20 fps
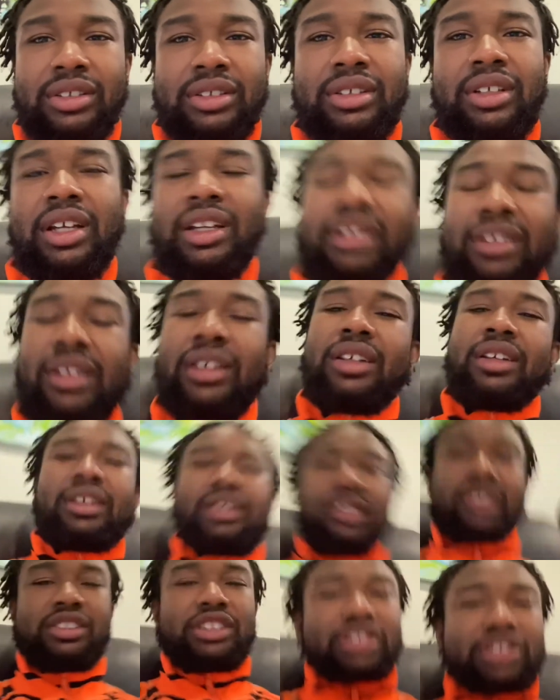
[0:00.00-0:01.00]
Like,
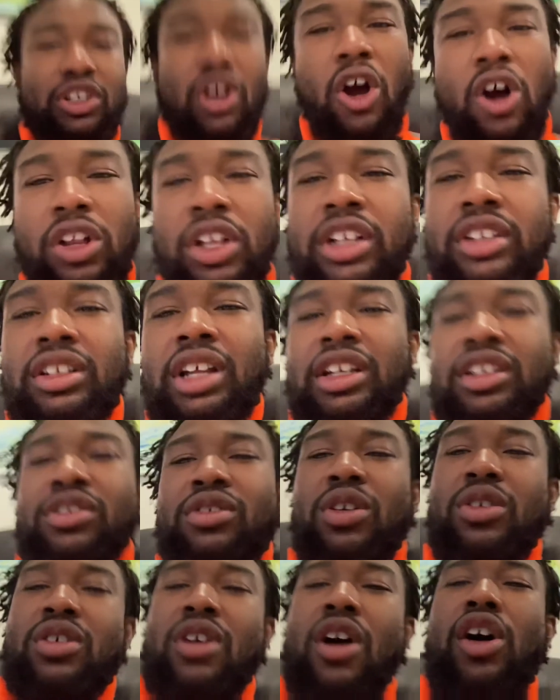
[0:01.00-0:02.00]
just call it like, you
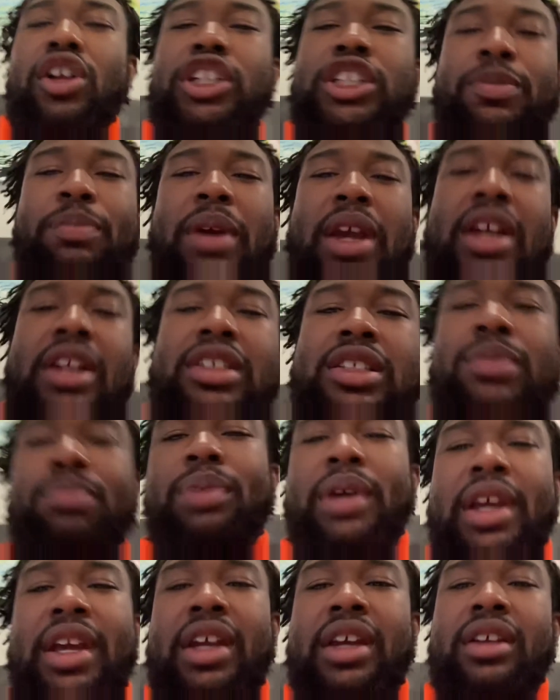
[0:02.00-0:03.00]
know, call a spade a
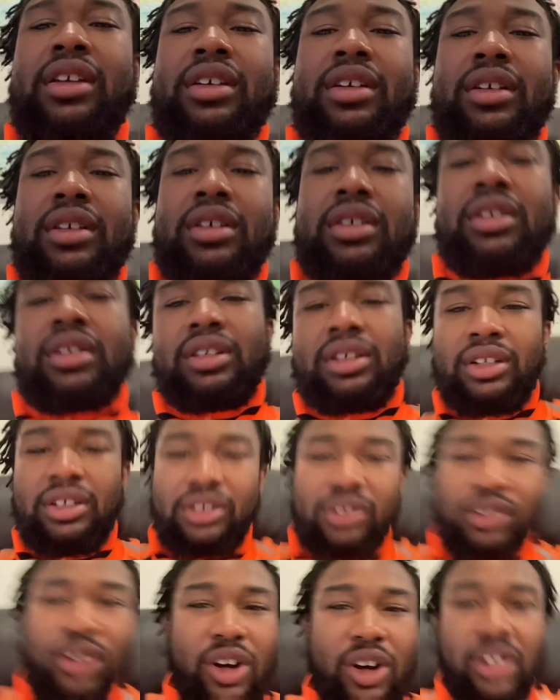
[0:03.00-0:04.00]
spade.
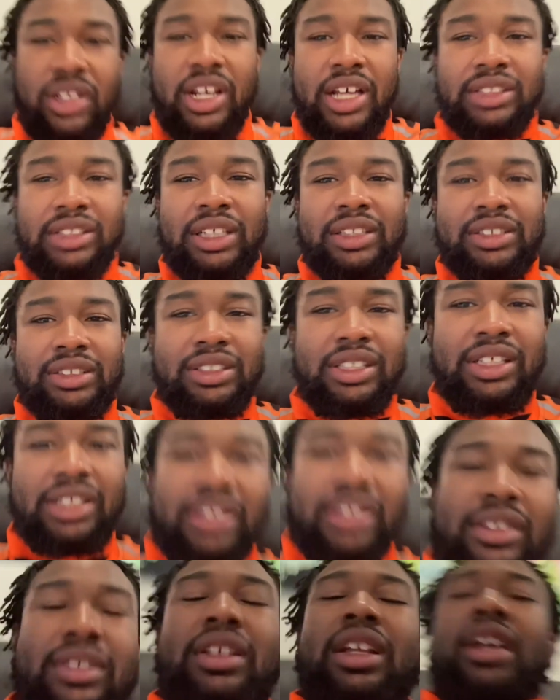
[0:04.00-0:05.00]
Call it as I see
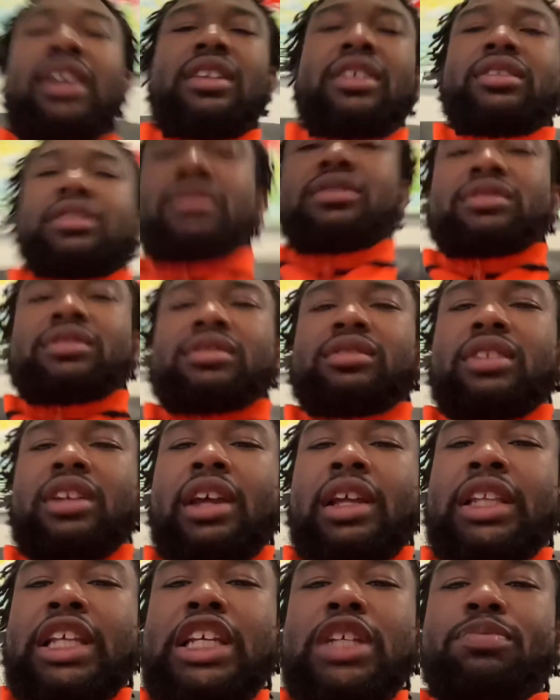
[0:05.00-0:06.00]
it. Like
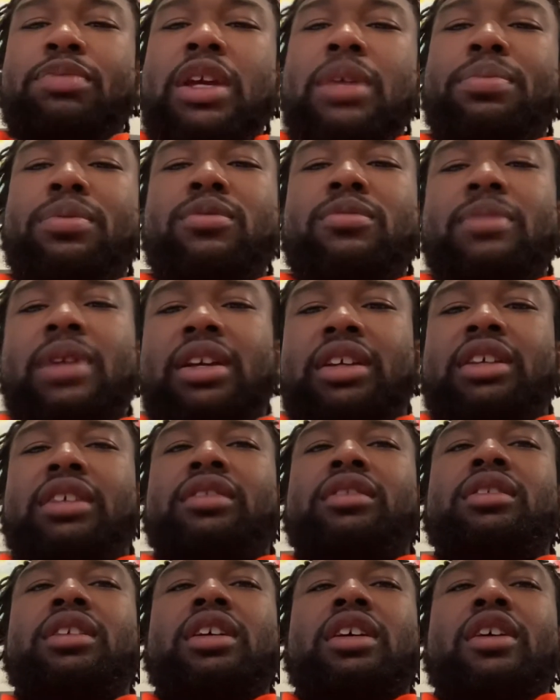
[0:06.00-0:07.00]
these people
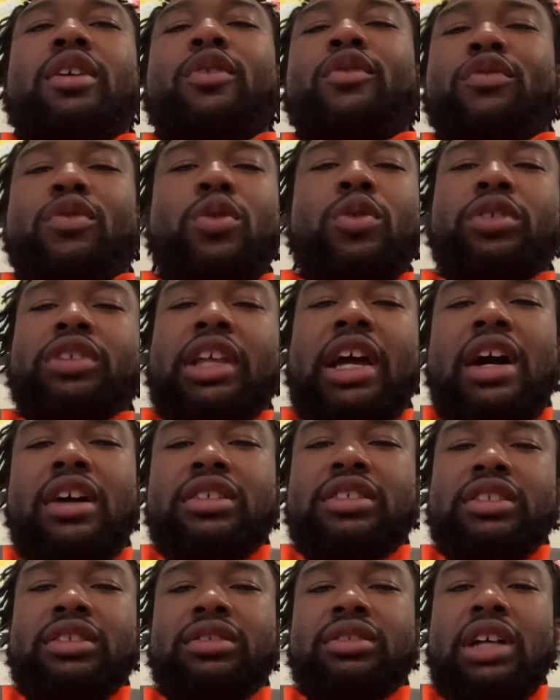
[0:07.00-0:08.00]
making
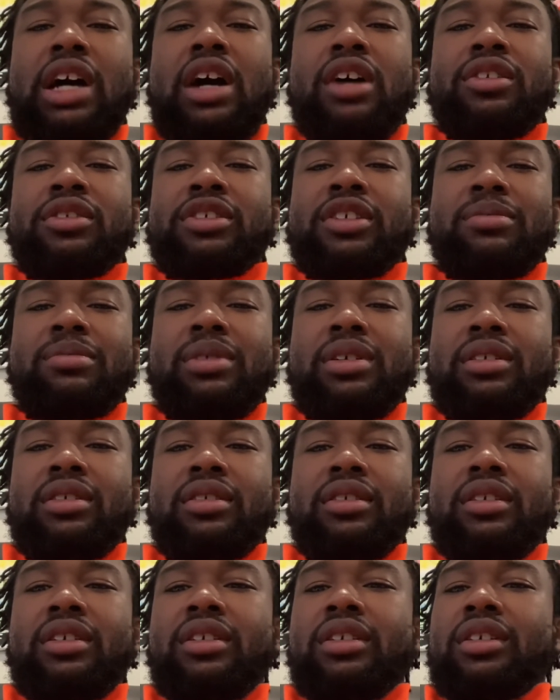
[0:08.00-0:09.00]
$4,000 a month,
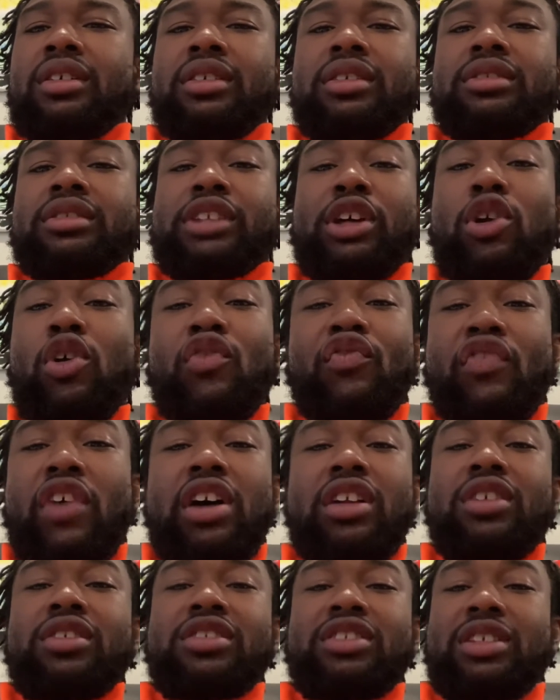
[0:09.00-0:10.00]
they don't
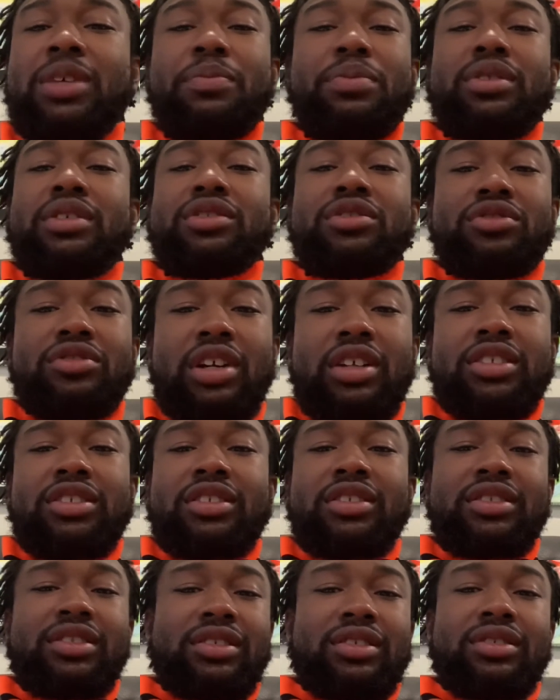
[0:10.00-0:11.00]
follow simple
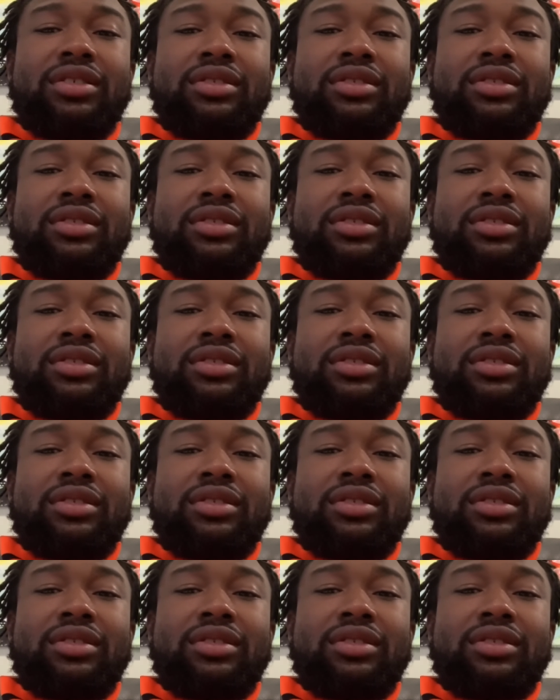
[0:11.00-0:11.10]
instructions.